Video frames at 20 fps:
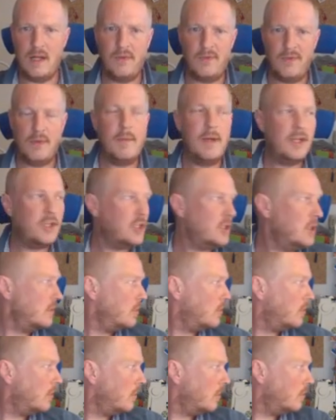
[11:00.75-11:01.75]
Imagine
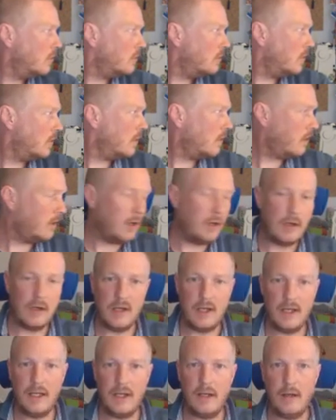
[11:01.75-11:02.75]
go to a car
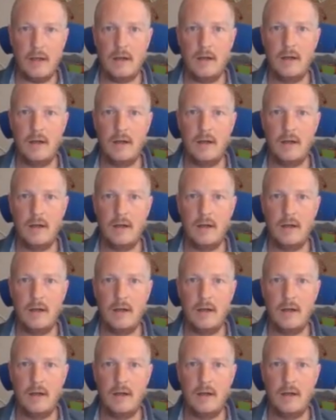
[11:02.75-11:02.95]
dealer,